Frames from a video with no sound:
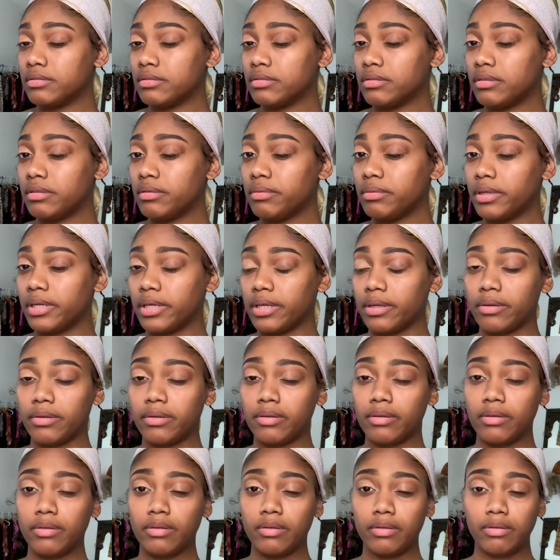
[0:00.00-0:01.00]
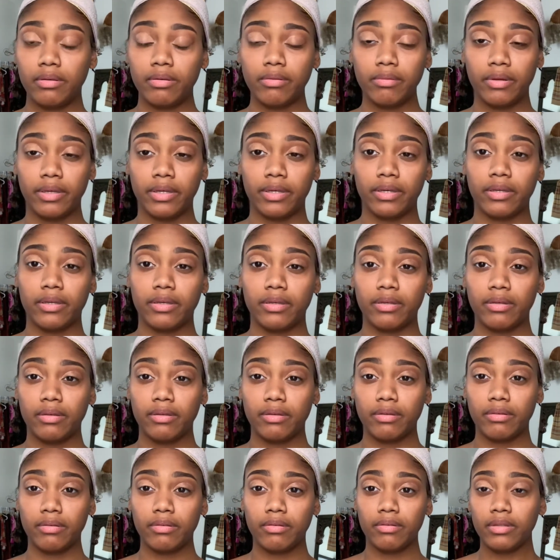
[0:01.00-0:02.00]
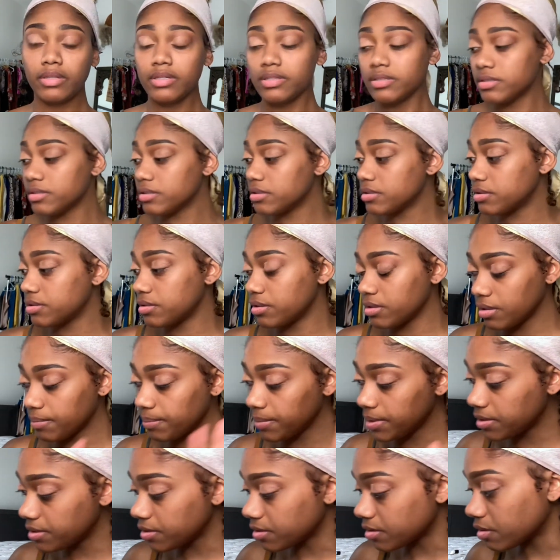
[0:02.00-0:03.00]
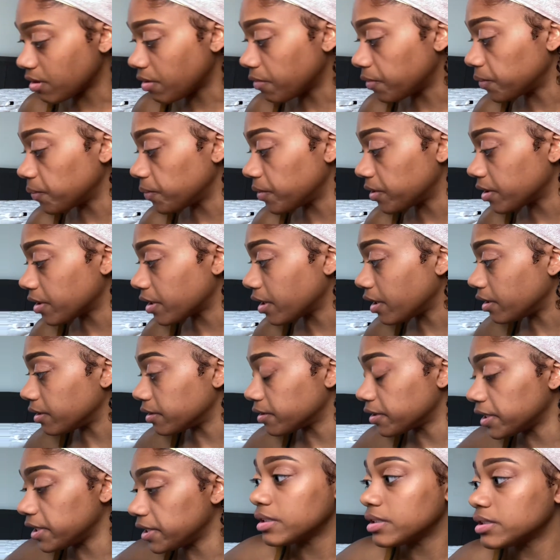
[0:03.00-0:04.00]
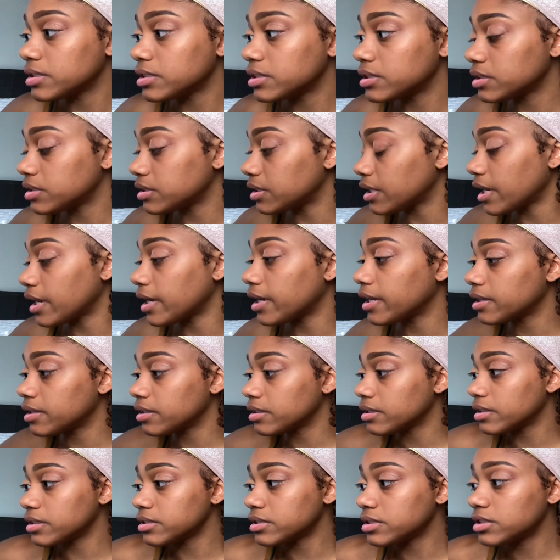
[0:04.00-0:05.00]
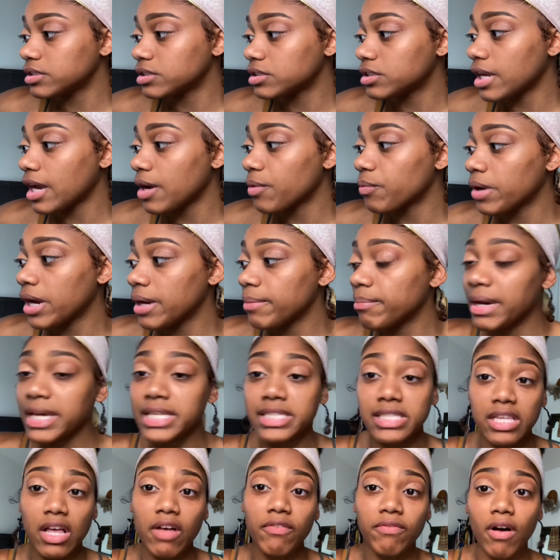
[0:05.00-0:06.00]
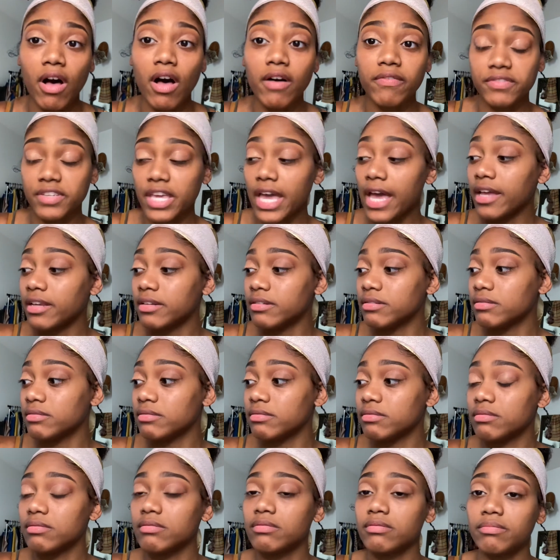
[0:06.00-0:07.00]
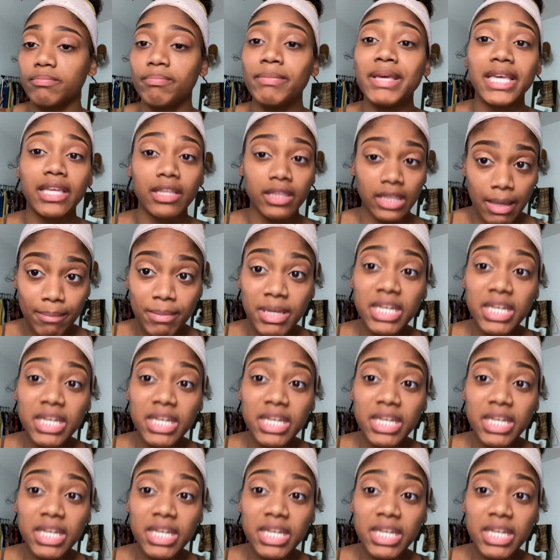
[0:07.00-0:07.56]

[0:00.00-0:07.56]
okay, okay let's just, let me just go on with the color here. Let's just not, let's just not write myself off yet. Me, let me